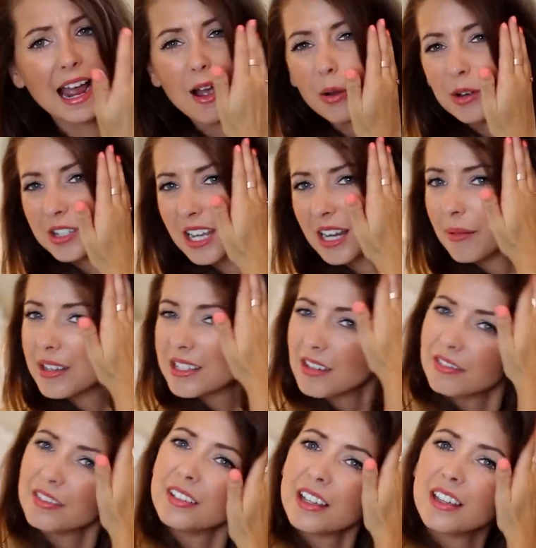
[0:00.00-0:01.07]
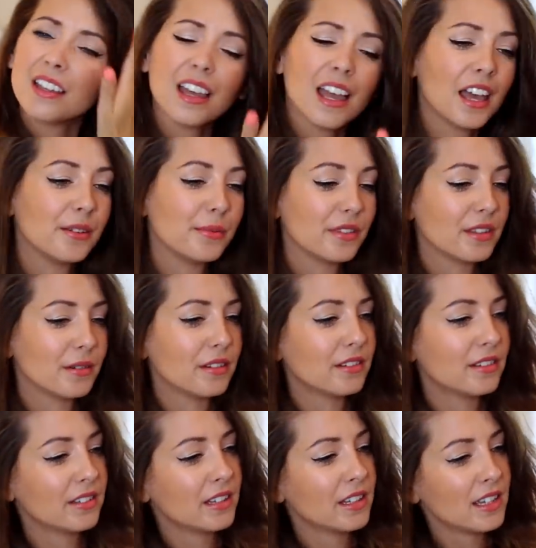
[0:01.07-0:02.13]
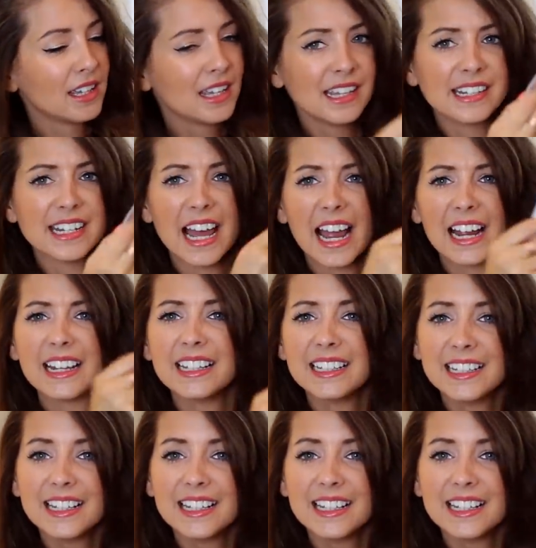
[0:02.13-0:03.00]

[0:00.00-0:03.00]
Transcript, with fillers: Ow, I just hit myself in the head with the tag.